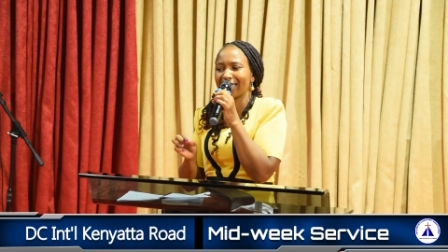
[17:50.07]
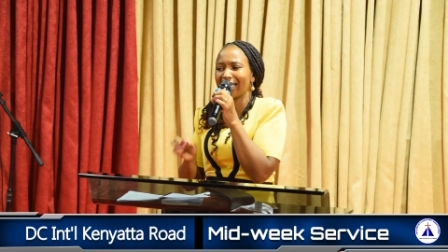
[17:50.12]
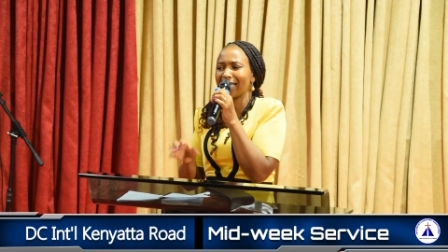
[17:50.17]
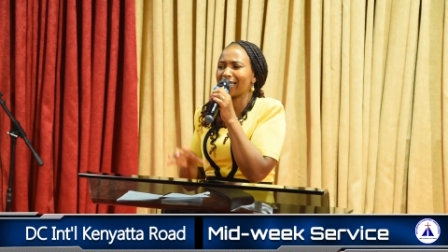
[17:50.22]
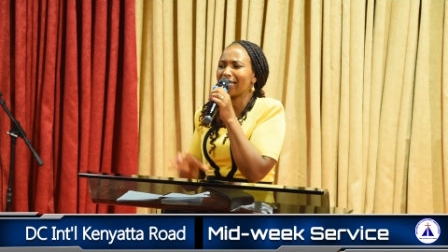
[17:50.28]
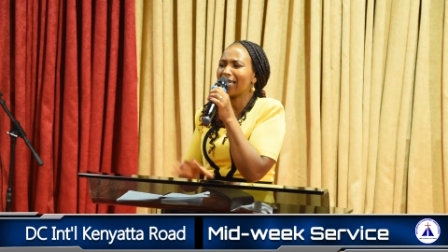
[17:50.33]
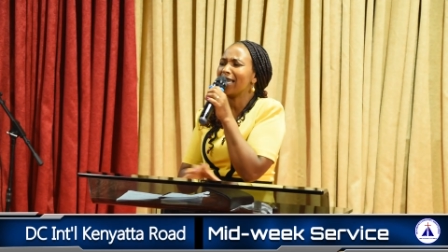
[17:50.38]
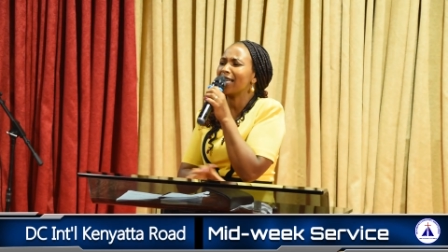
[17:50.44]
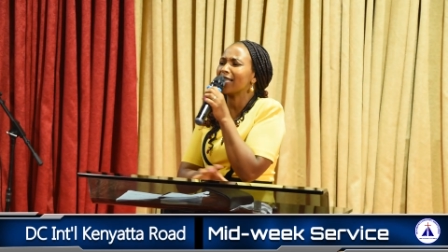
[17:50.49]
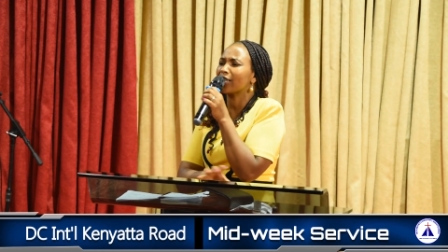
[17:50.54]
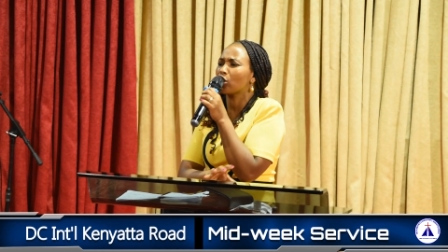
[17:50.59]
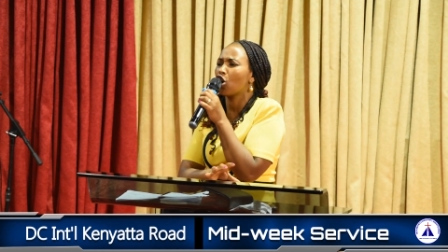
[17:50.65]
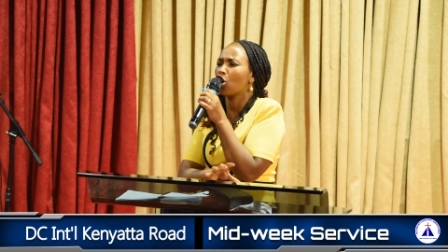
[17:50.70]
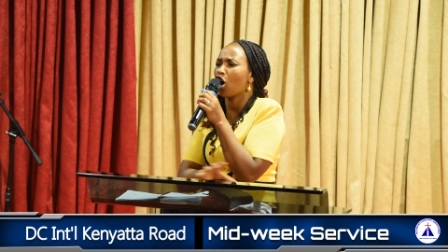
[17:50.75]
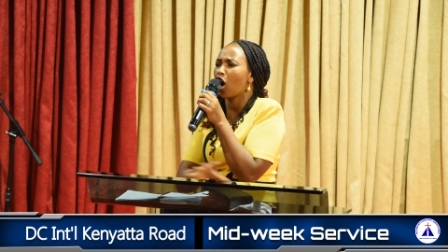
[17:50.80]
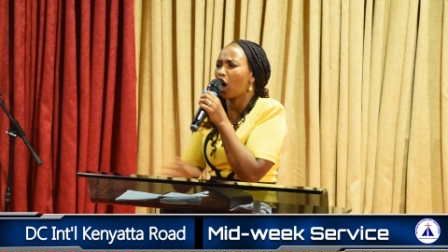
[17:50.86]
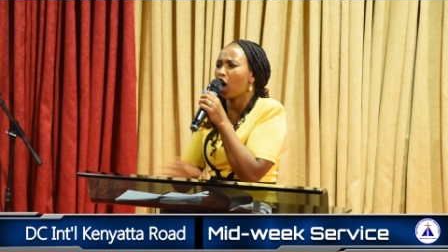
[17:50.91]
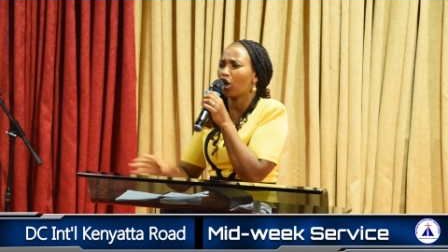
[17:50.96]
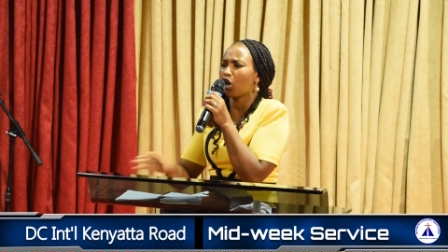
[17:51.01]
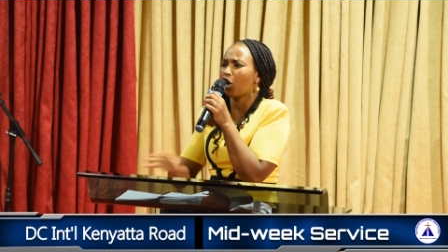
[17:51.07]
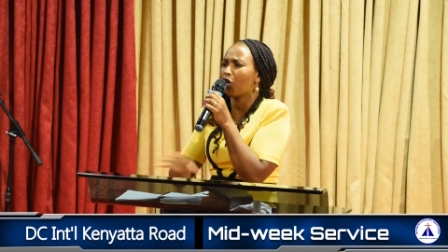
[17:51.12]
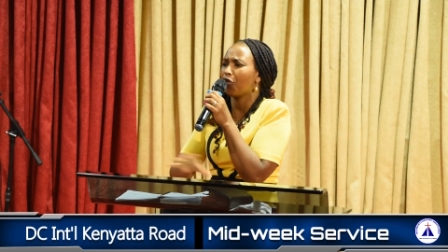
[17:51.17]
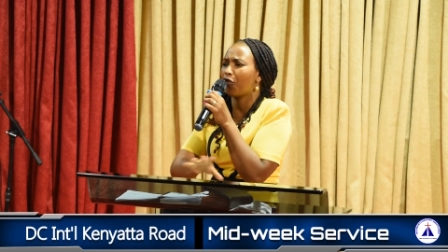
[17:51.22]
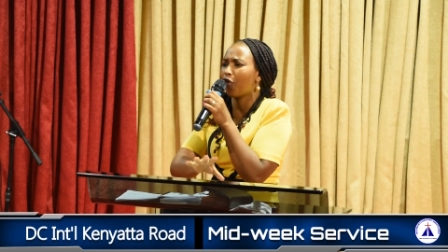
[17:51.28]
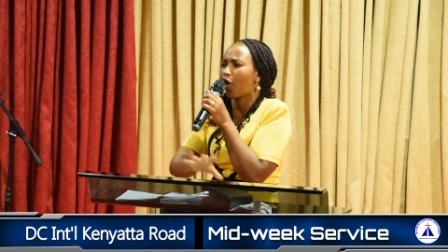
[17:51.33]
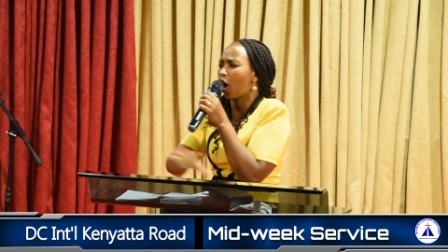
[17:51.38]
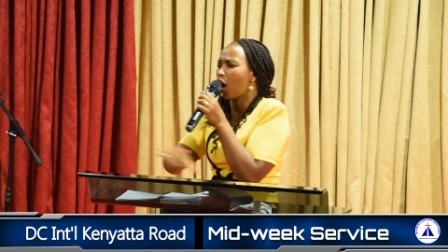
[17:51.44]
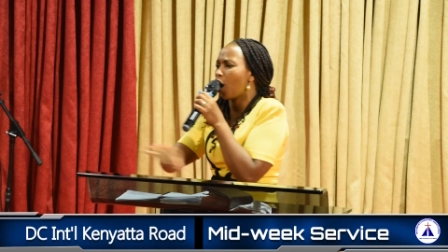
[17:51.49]
that He is God of
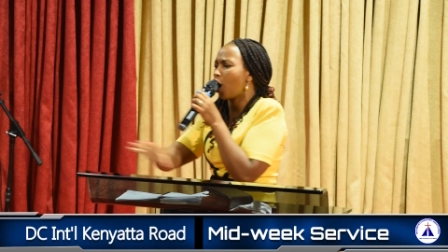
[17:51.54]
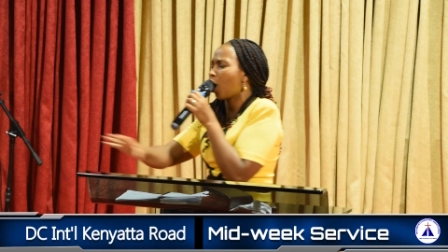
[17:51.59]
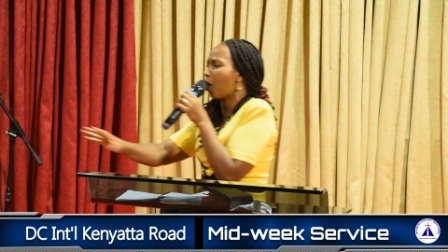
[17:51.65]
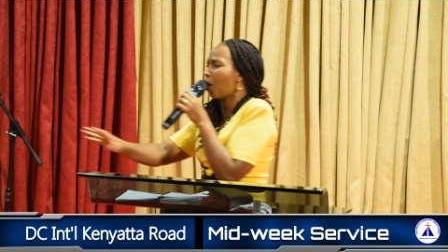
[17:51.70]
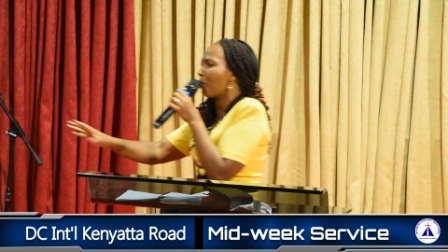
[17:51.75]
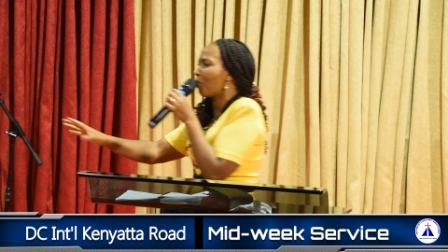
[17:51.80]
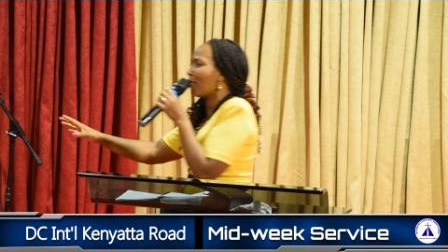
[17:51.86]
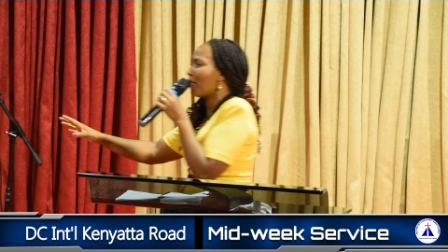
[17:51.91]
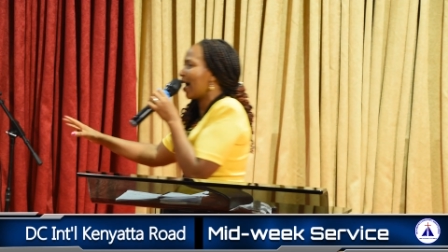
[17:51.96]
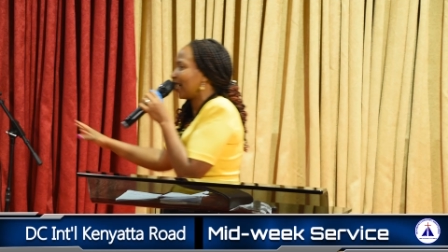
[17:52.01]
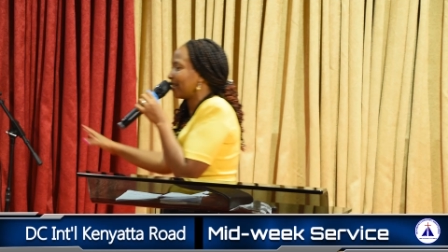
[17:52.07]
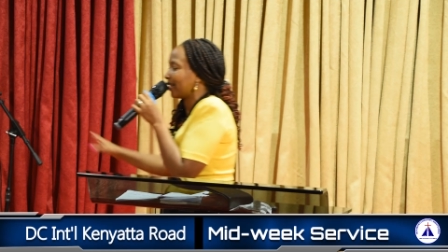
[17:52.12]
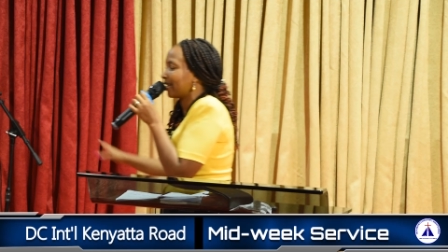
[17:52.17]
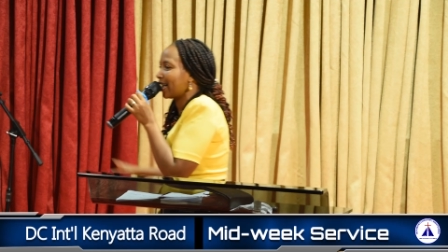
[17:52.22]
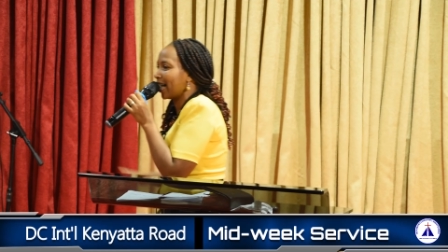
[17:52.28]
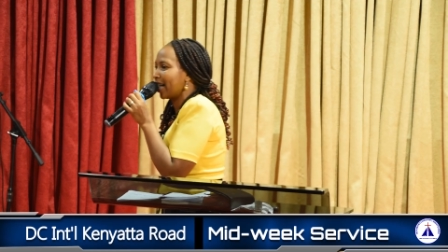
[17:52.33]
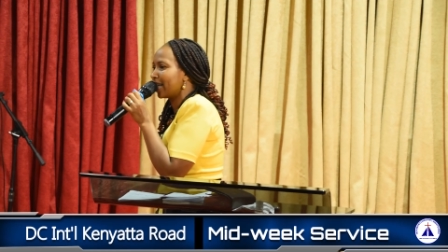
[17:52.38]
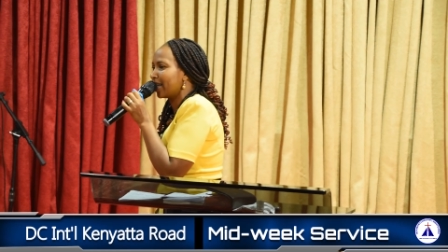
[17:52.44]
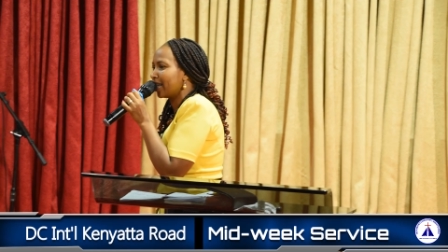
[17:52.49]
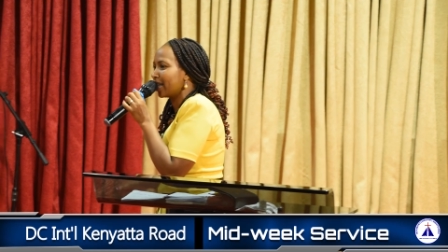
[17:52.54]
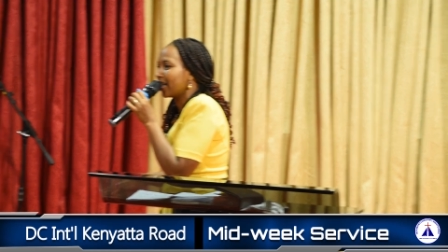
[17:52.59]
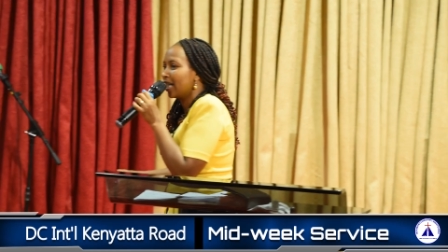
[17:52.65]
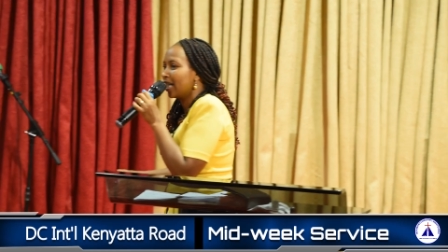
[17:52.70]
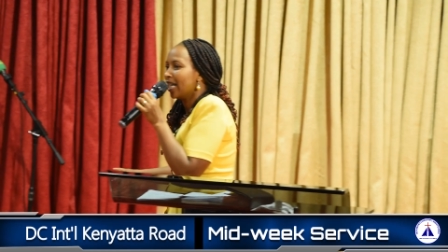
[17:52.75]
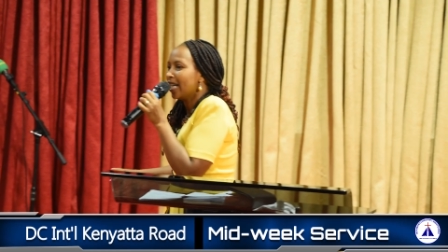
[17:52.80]
all mankind.